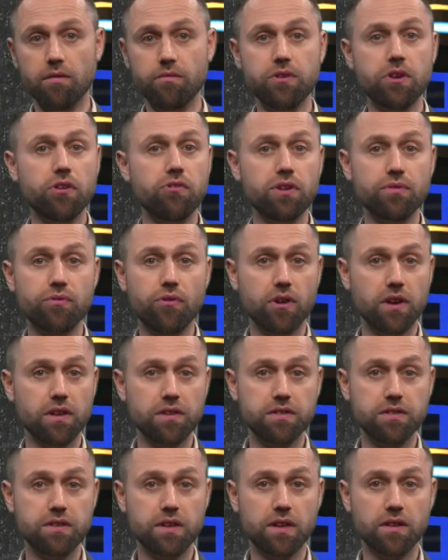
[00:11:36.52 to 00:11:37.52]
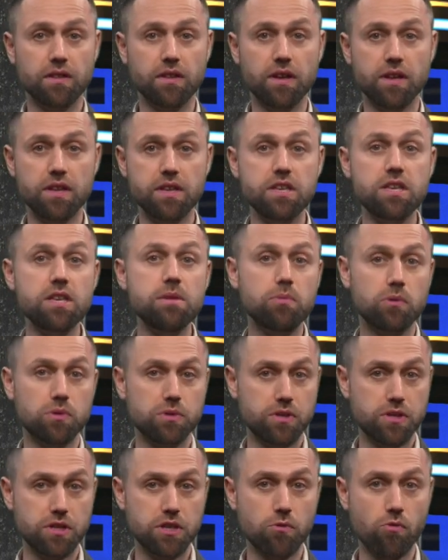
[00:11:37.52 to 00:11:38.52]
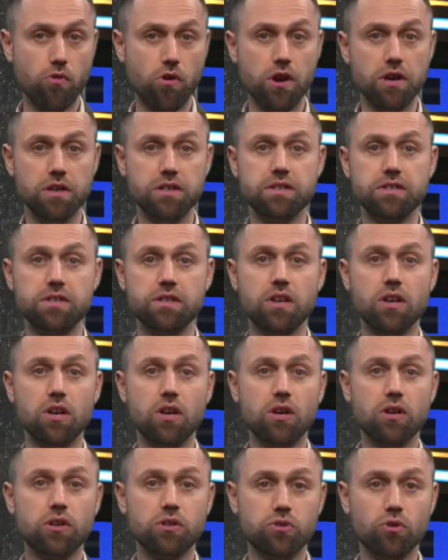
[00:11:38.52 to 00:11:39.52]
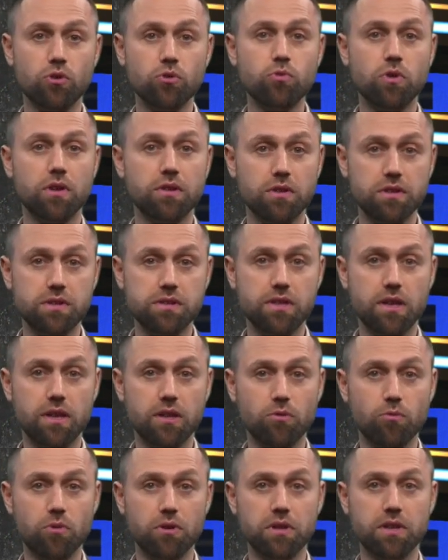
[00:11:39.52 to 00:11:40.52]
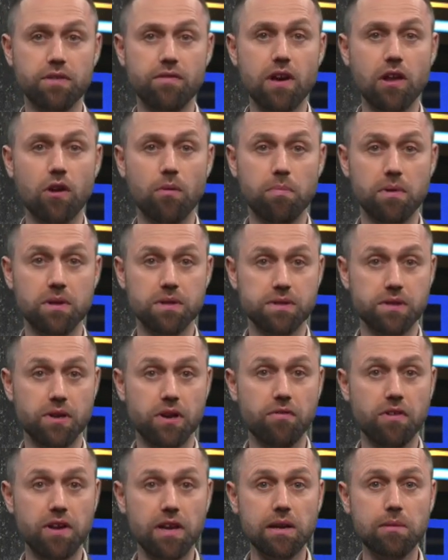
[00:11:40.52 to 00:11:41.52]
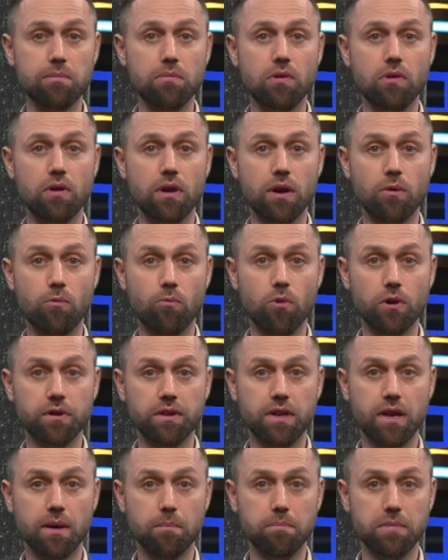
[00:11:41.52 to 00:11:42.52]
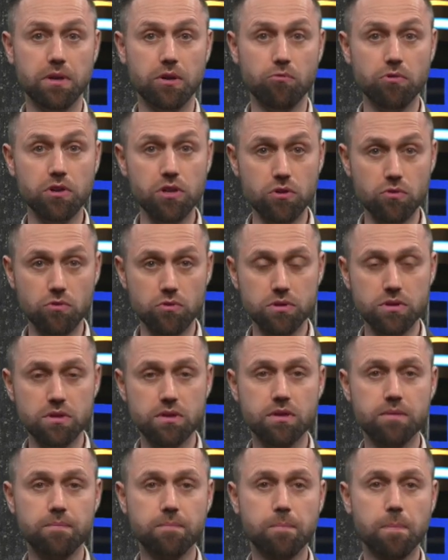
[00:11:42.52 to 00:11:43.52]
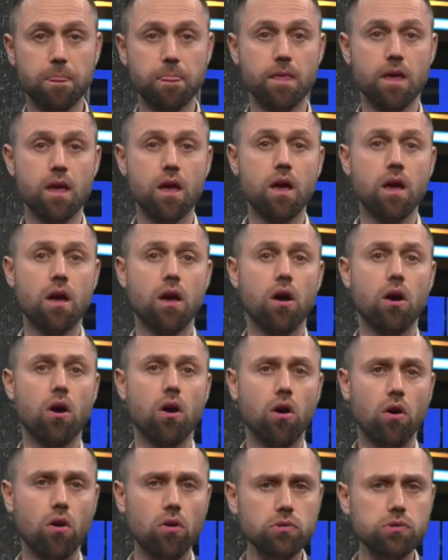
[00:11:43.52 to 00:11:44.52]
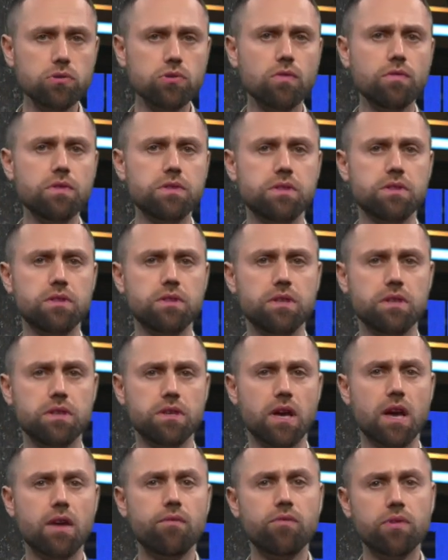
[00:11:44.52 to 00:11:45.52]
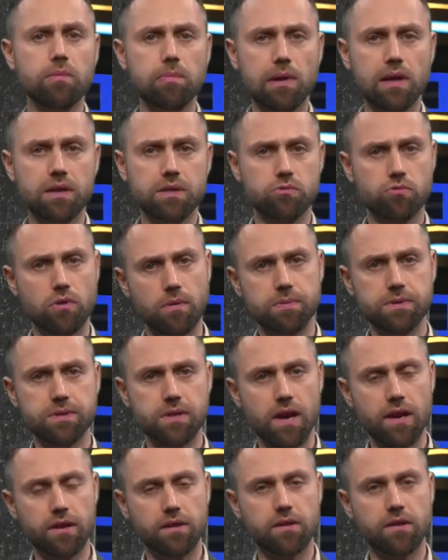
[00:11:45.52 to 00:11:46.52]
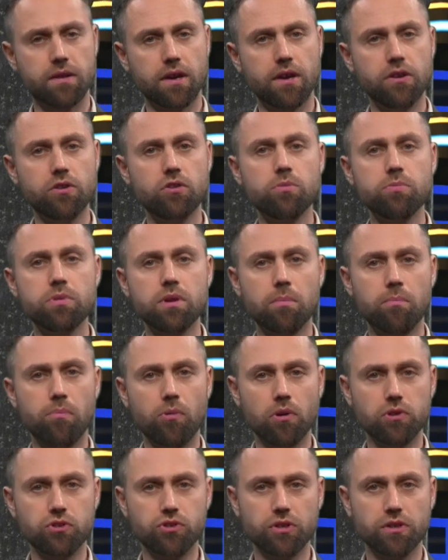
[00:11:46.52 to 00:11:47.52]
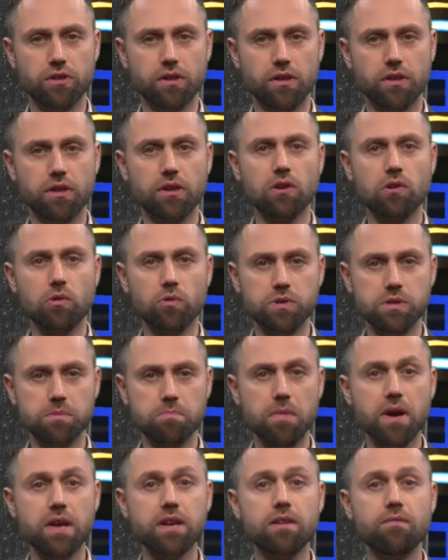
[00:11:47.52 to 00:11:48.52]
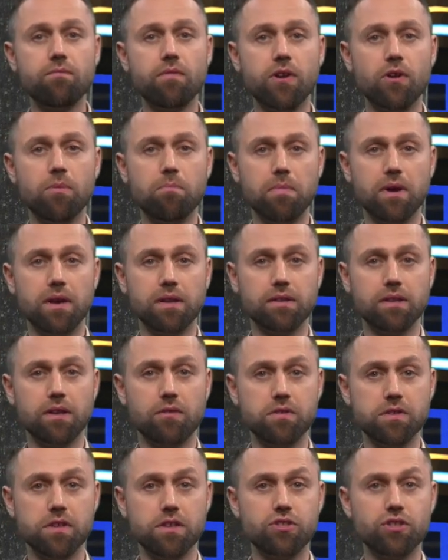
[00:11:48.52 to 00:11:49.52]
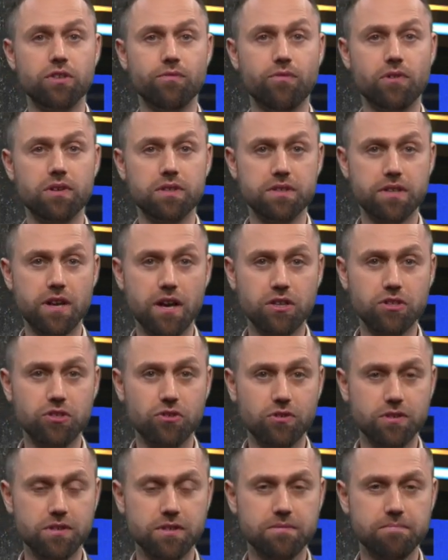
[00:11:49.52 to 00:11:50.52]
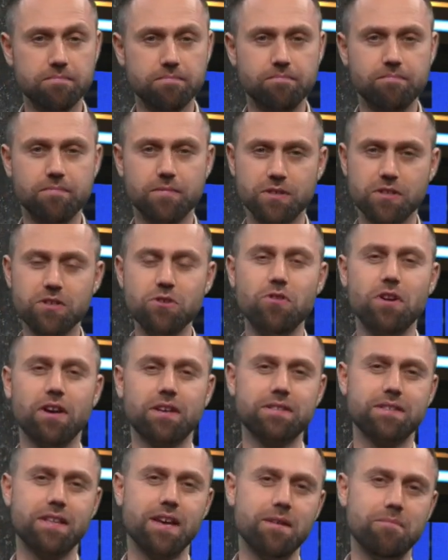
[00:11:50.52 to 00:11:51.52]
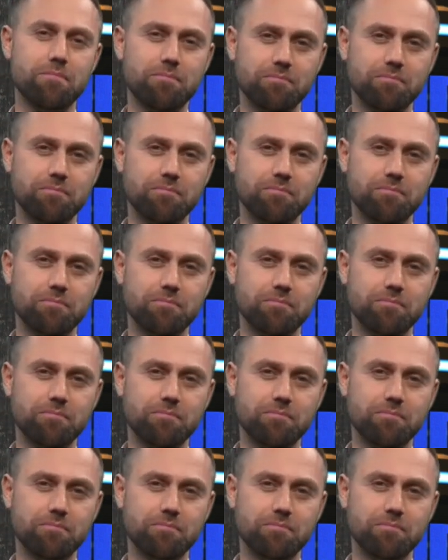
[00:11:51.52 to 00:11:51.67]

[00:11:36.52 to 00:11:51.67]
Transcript: VRE4SC and the EPOS keywords, so to understand what developments are available and what can be reused. Also visit the ENVRI+ website, a European project that includes many environmental research infrastructures. See you next time.